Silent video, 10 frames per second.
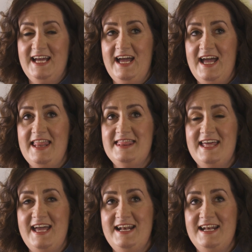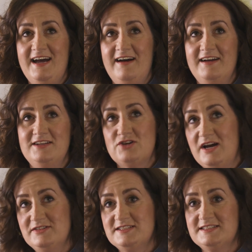and then I
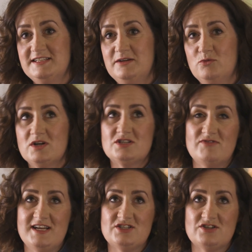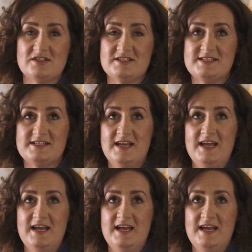travelled, worked in restaurants.